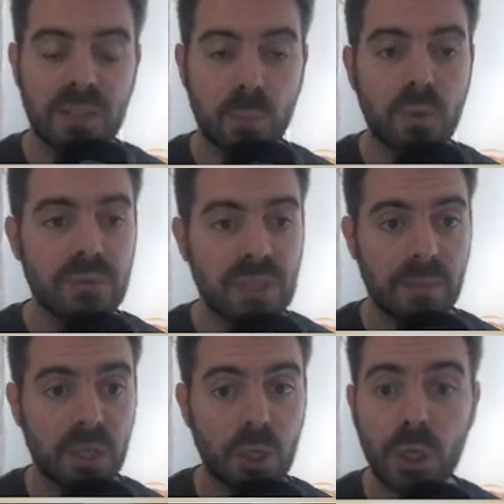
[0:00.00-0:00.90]
Wolves team
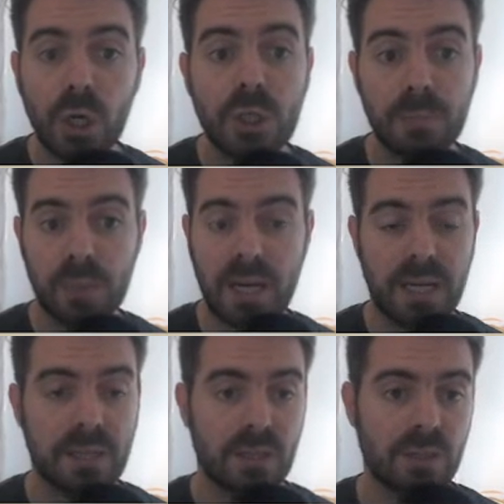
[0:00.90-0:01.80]
that could break
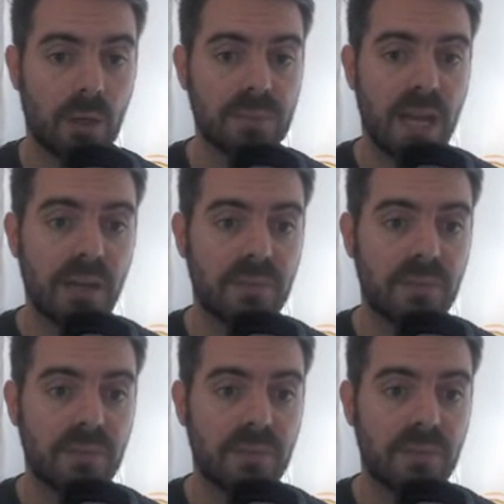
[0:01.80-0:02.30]
into the top 10